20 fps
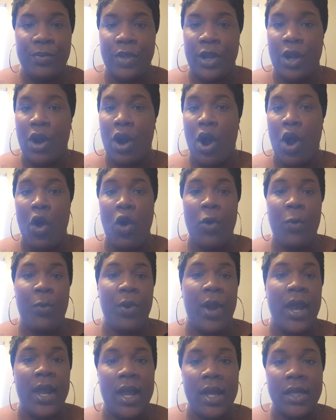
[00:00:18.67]
They're old
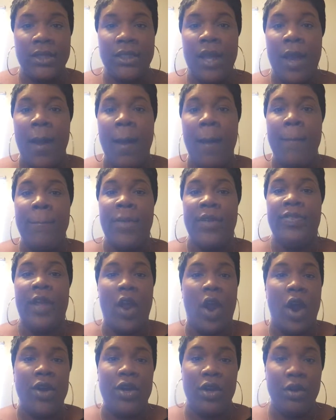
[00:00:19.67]
products, but
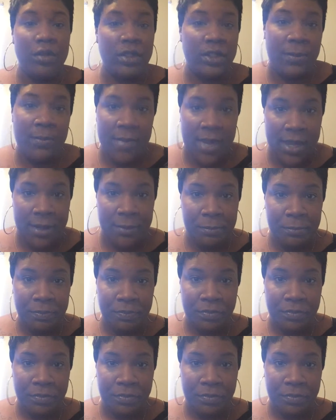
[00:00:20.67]
they are new to me.